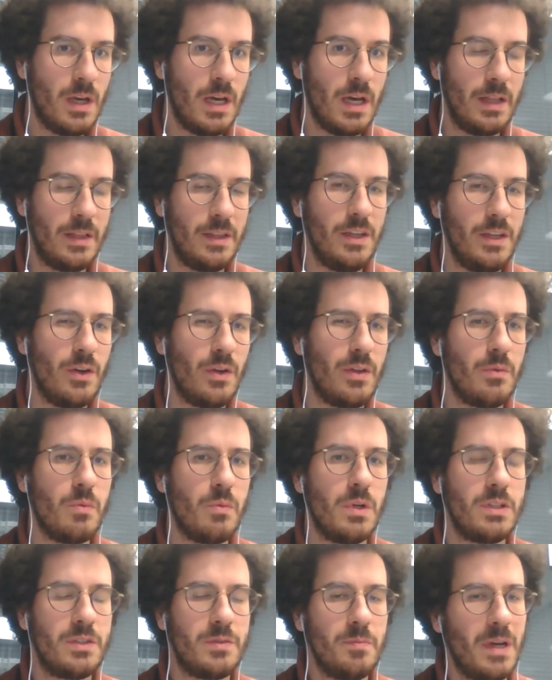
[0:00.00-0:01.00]
and the other
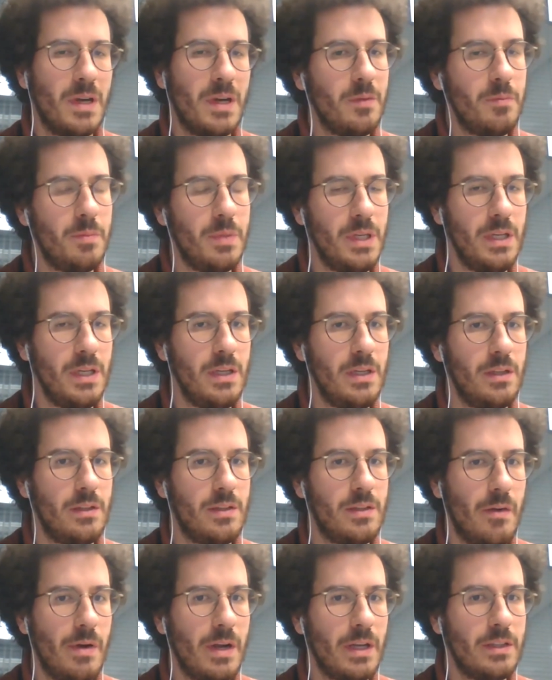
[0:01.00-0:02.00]
ones might be
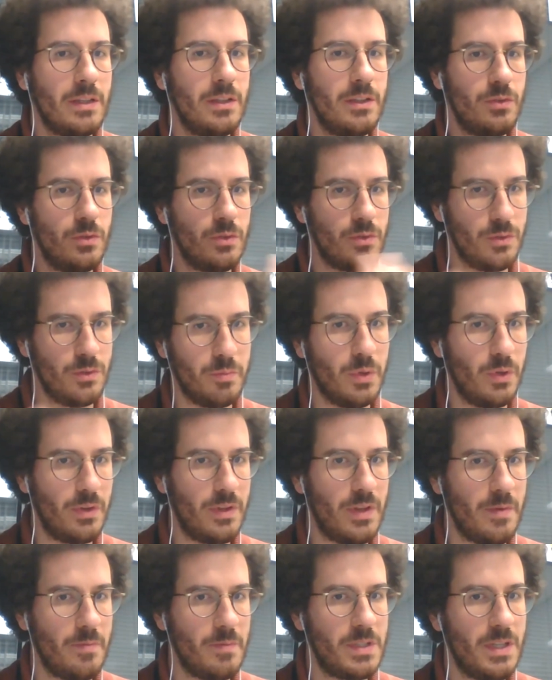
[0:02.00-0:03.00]
directed to
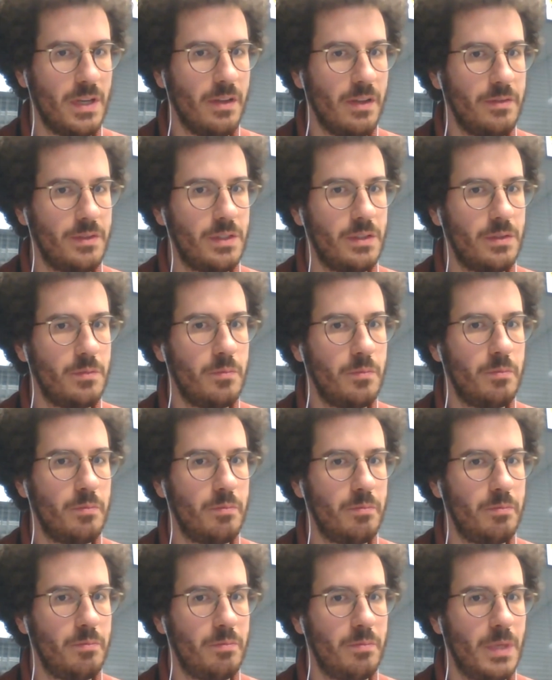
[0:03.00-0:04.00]
support themselves.
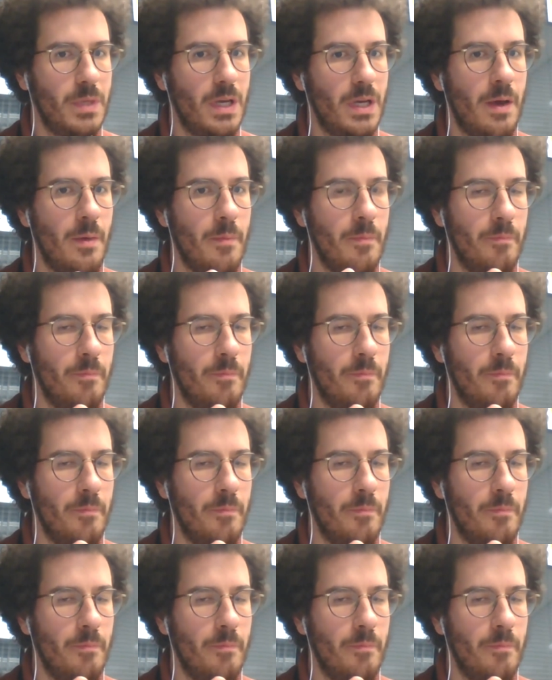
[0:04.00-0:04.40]
Um,